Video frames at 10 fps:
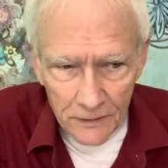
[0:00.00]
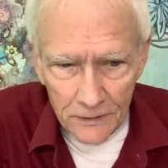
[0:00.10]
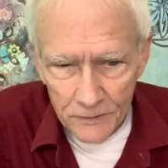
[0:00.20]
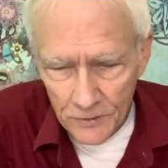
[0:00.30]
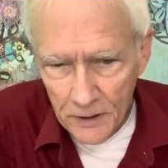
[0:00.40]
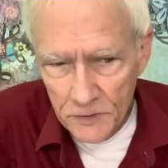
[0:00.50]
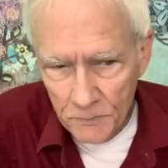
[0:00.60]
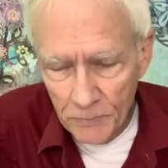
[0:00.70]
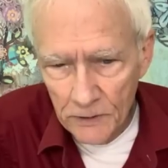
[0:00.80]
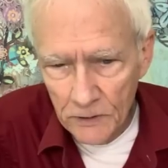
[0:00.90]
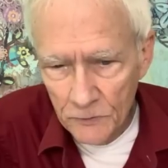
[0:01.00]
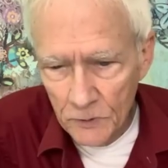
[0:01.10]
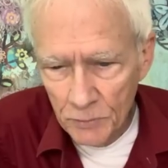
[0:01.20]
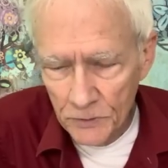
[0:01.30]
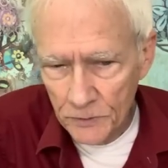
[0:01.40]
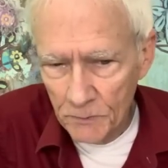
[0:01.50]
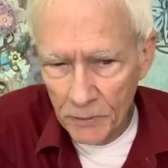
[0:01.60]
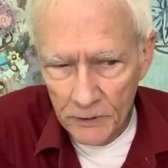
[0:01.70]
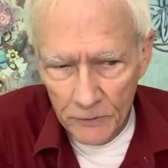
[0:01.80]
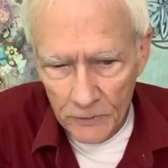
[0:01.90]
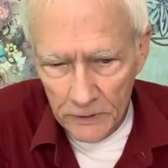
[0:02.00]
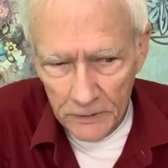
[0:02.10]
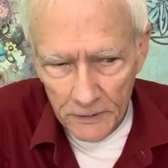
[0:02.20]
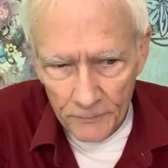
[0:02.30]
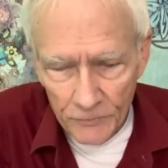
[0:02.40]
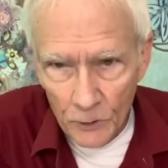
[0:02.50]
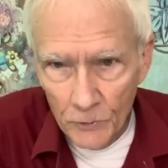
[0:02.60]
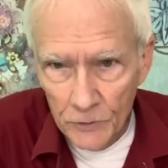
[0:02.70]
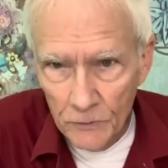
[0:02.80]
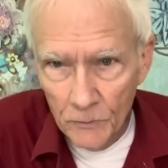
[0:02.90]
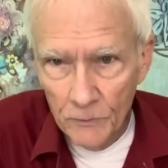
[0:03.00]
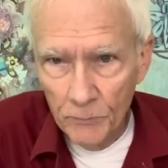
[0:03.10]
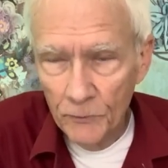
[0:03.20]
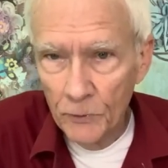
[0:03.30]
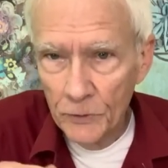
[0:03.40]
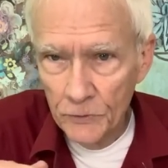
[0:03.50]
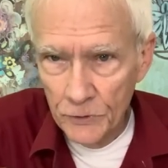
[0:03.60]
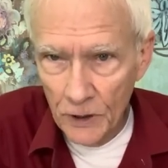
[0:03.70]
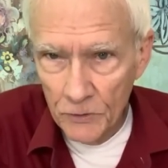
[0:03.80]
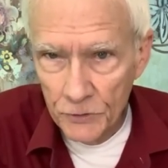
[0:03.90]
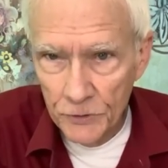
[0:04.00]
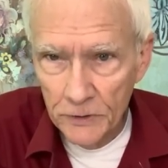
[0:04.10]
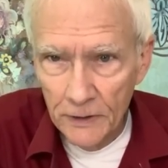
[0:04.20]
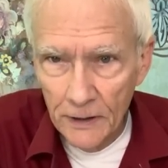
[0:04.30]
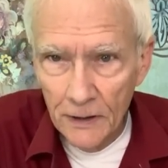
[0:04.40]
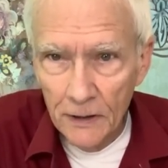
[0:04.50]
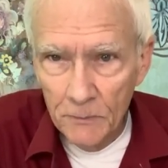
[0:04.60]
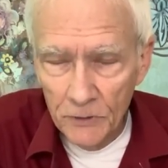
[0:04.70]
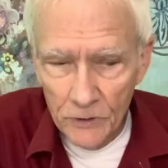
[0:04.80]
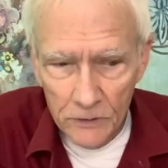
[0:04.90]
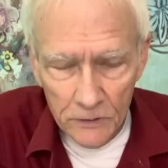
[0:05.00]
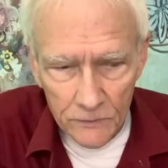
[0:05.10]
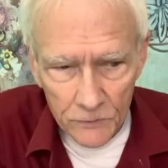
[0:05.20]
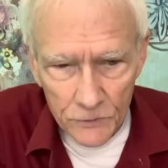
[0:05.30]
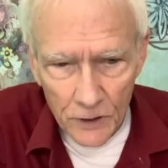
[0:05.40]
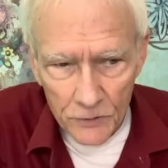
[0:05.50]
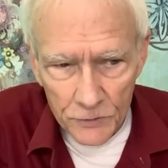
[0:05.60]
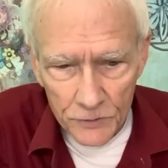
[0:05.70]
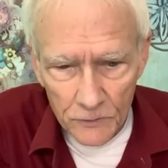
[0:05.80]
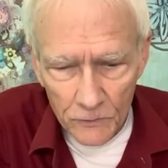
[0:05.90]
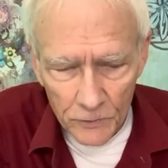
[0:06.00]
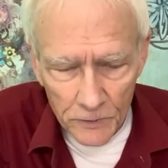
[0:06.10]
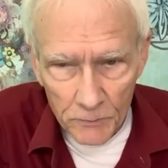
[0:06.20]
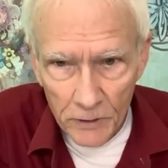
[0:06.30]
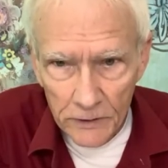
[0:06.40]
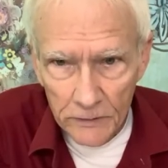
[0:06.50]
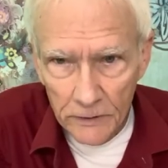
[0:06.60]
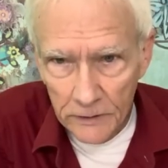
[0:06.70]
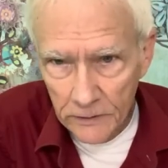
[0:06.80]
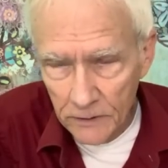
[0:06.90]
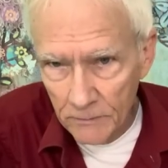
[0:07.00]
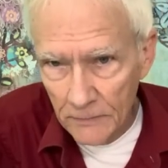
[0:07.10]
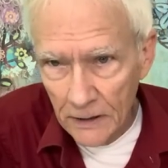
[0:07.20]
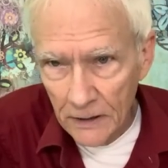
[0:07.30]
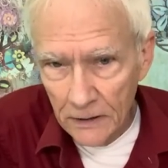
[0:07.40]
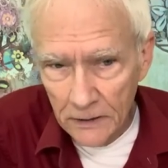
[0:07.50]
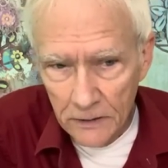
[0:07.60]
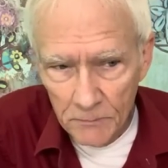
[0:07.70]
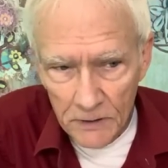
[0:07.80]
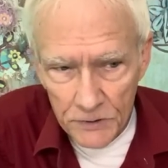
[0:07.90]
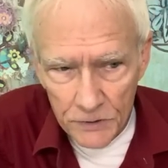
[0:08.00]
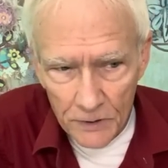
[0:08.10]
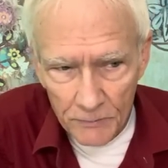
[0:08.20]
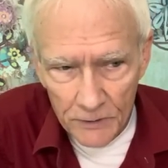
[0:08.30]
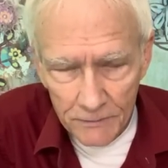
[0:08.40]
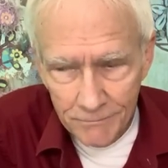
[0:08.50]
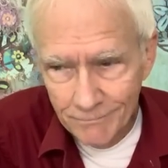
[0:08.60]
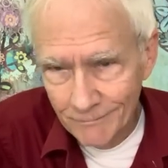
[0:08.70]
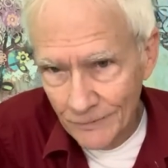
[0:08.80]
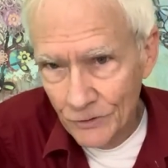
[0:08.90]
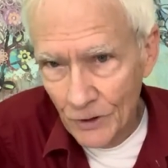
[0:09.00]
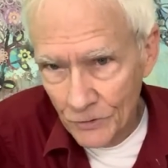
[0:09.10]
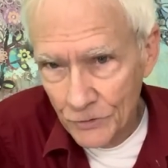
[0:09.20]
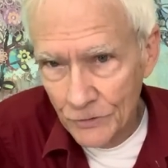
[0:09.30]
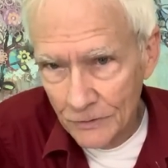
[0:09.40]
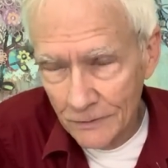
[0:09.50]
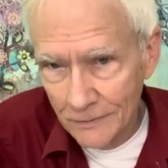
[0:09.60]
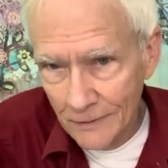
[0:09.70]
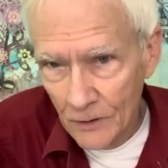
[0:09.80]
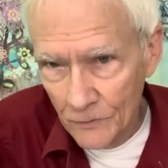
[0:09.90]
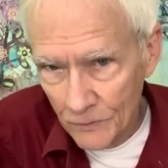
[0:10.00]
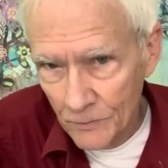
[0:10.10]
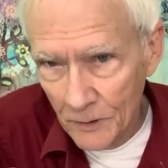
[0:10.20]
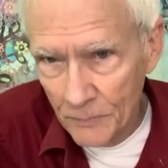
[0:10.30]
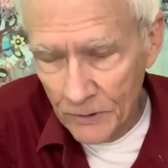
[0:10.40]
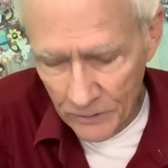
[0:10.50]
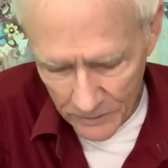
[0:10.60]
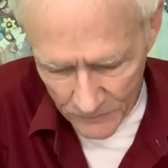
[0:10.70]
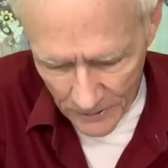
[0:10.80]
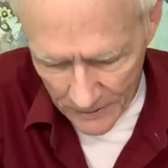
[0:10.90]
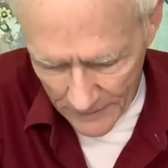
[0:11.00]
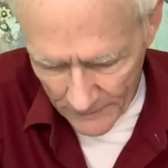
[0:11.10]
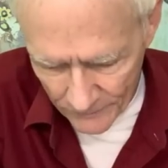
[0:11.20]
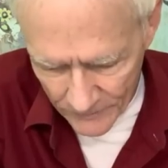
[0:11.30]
It tastes better if you put the butter in it before you toast it. But then if you toast it with the butter, it can mess up the toaster over a period of time.